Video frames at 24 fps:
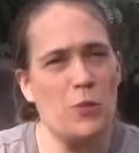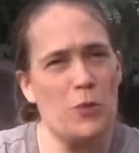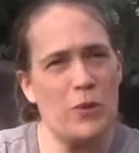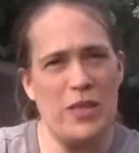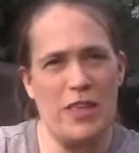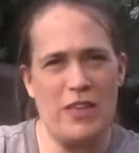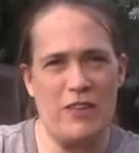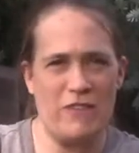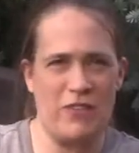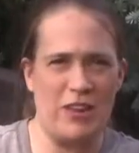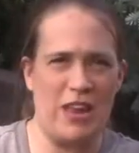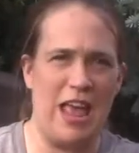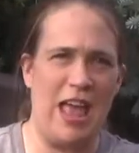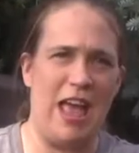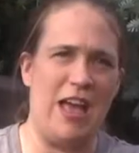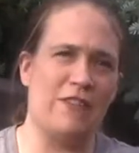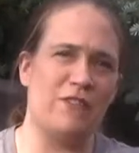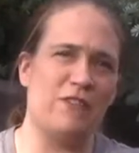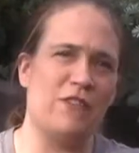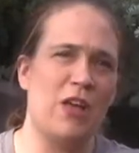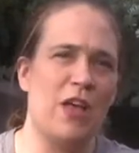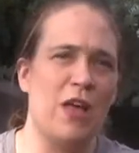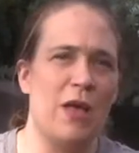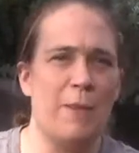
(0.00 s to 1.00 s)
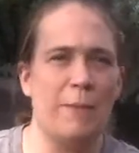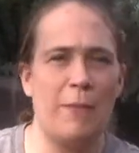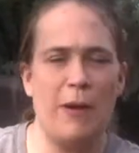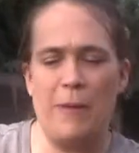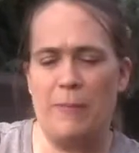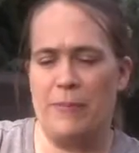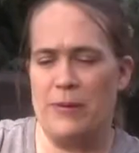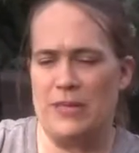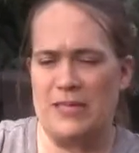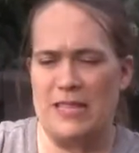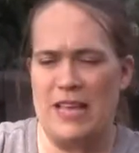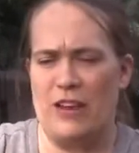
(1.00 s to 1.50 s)
We even have
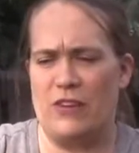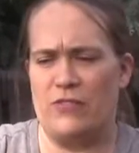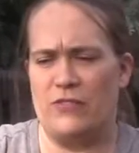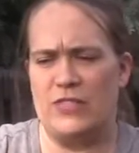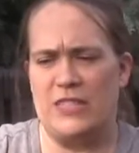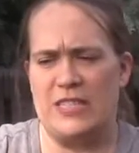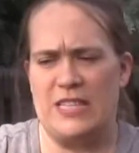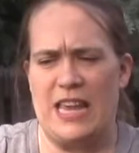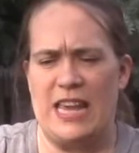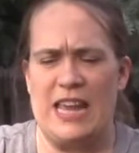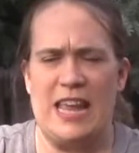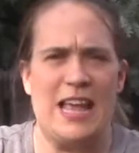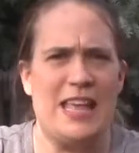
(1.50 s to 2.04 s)
puppies out of state.